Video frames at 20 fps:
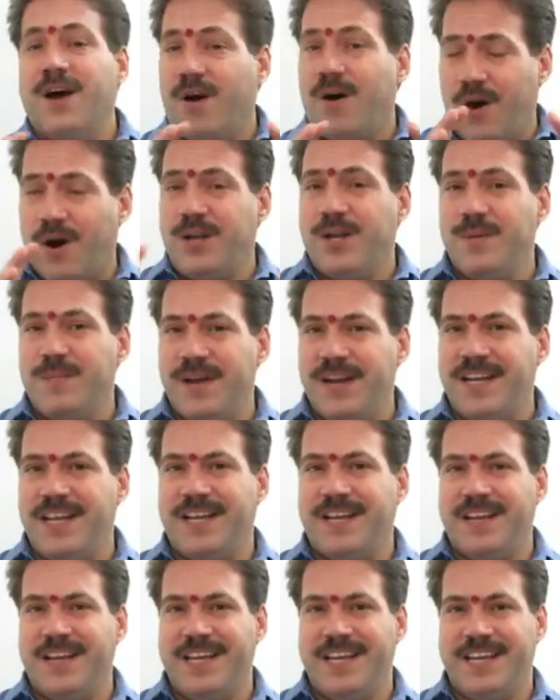
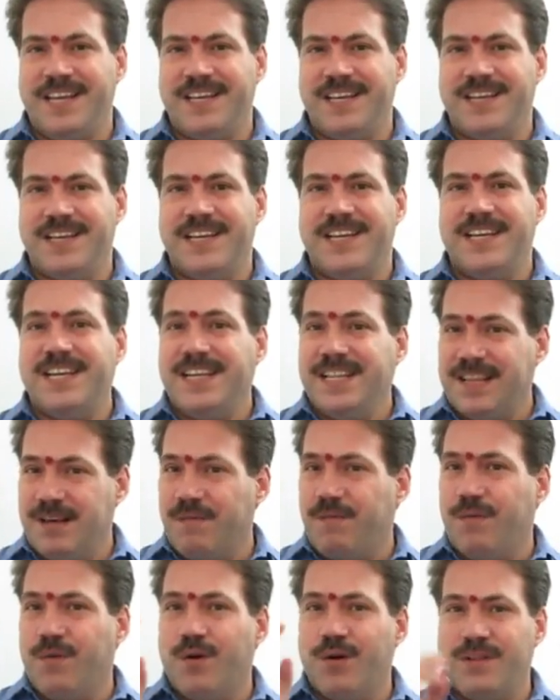automatically the
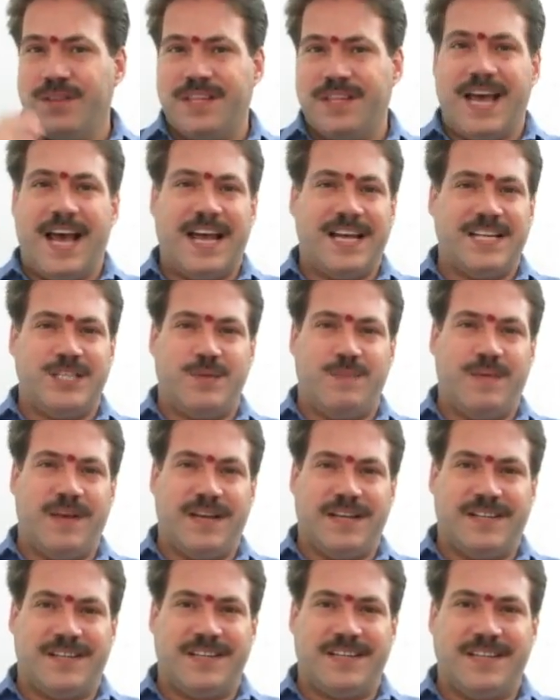4th
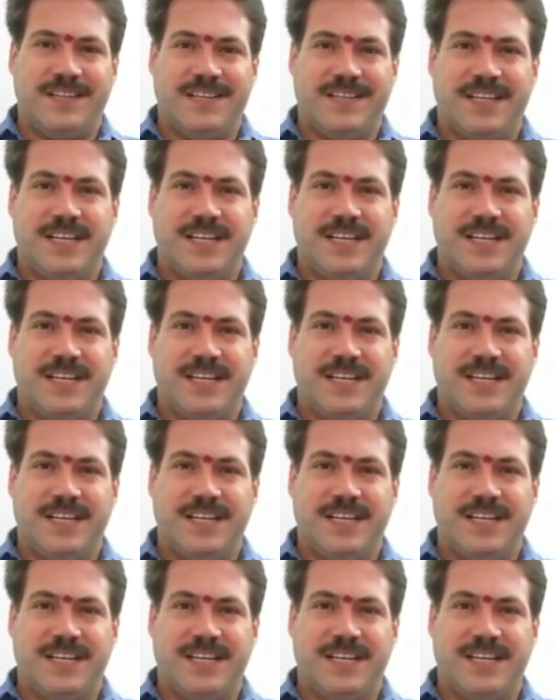aspect,